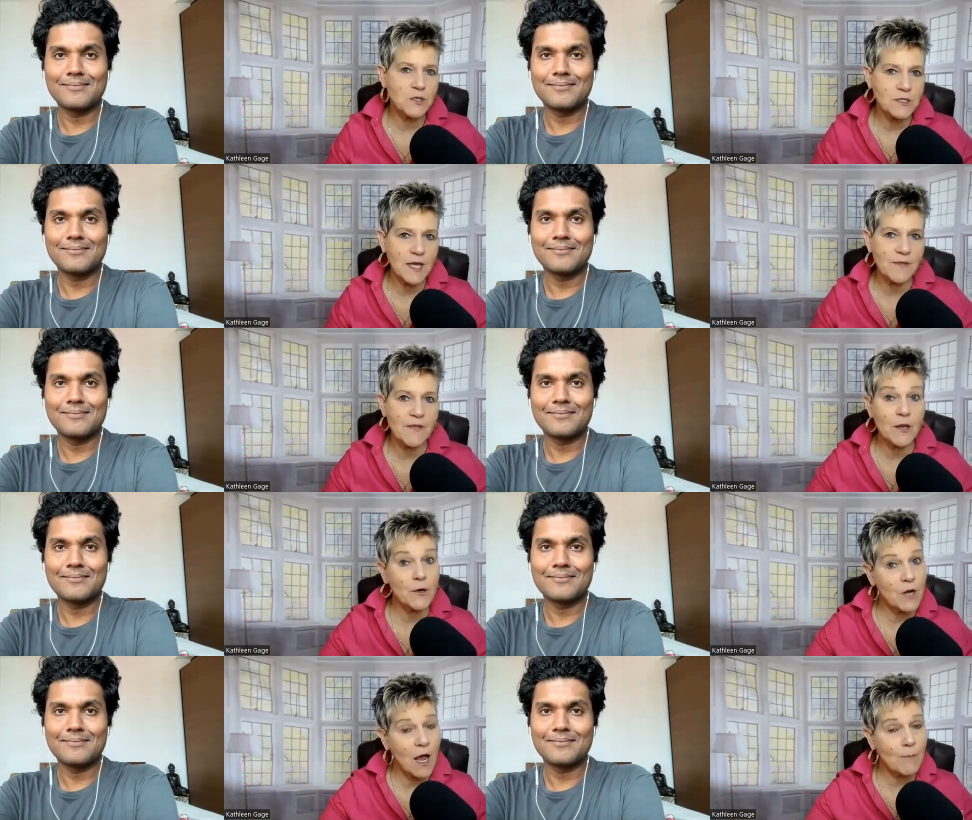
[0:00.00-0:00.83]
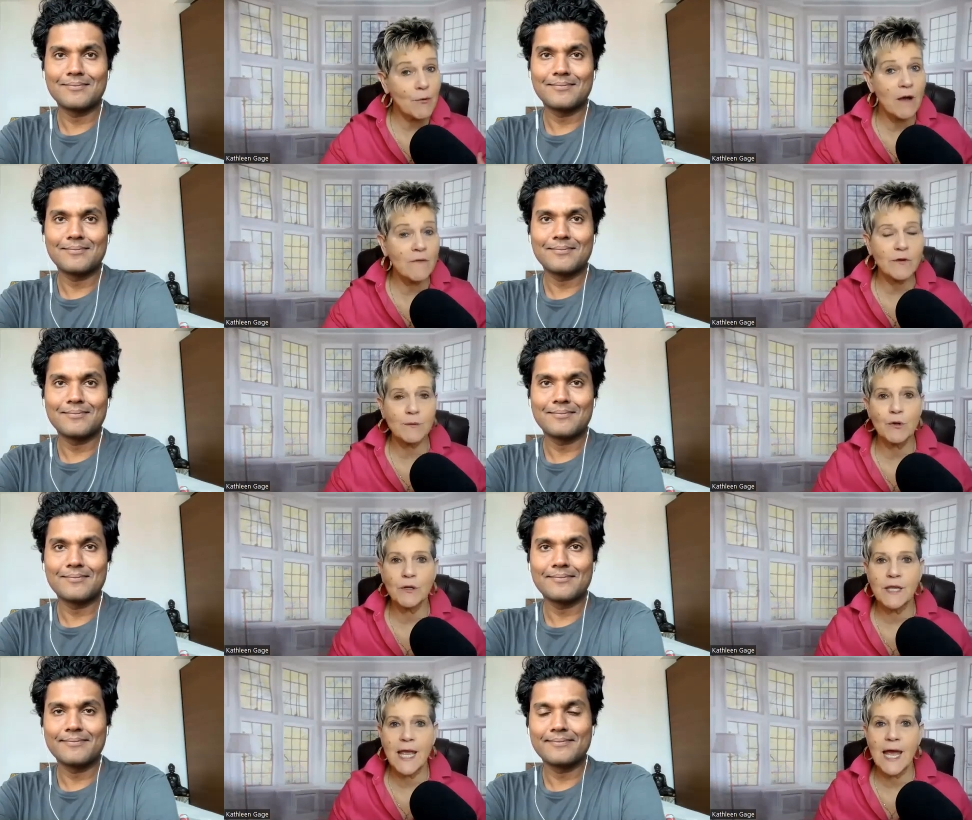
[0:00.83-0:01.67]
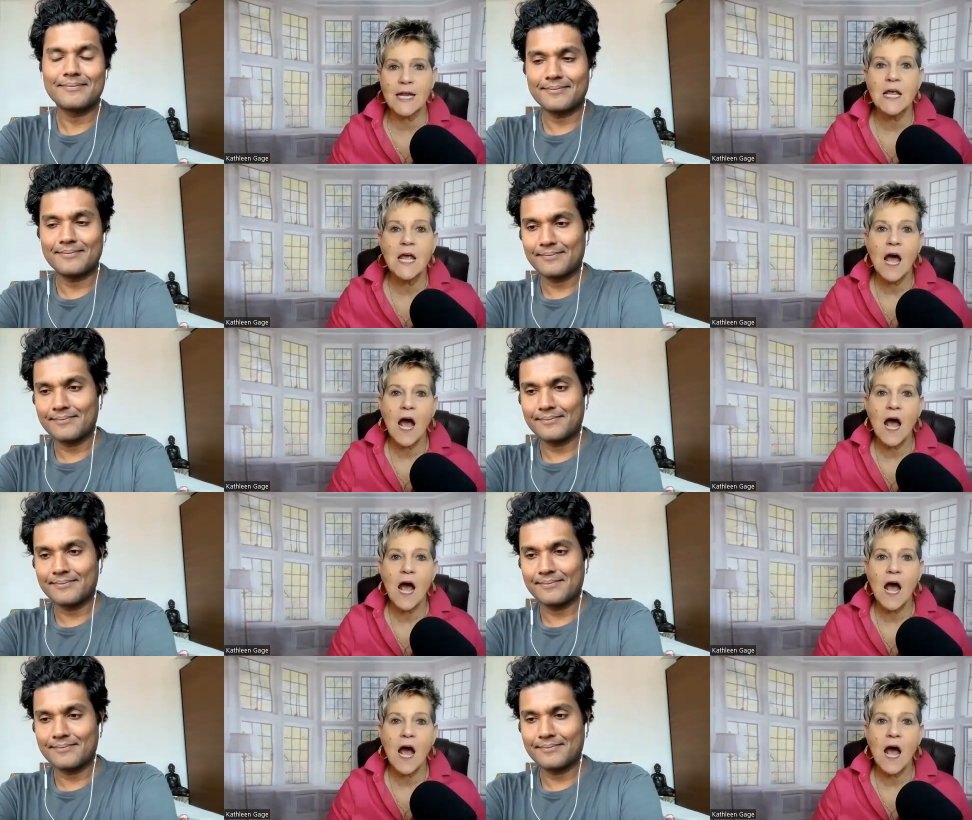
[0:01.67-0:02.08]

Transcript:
Speaker 1: You said that you're not profitable yet.